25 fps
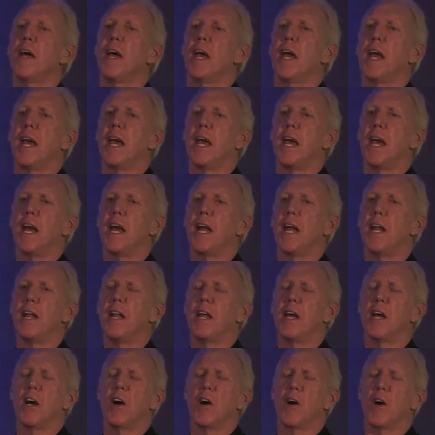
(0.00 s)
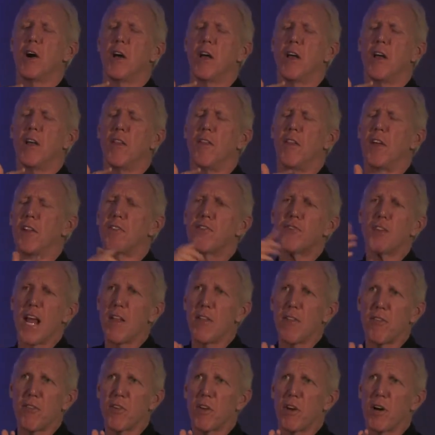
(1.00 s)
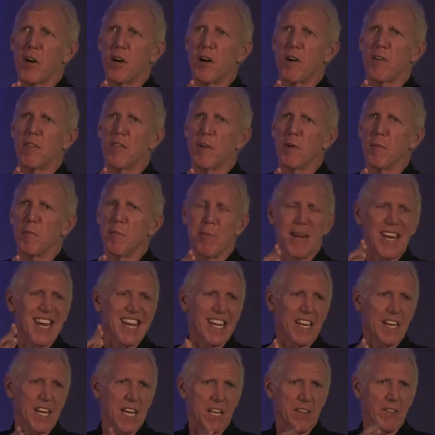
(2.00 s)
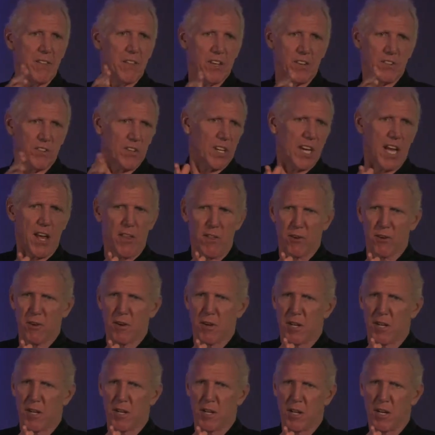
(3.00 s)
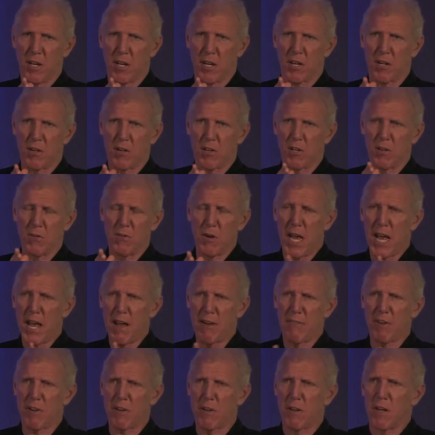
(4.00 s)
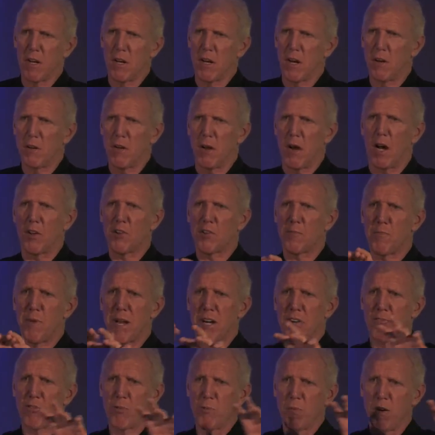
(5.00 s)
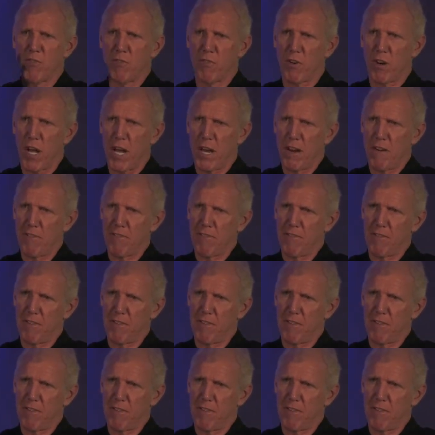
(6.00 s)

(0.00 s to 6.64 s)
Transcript: And the sense of being in this together, you know, you have a, a, a spectrum of life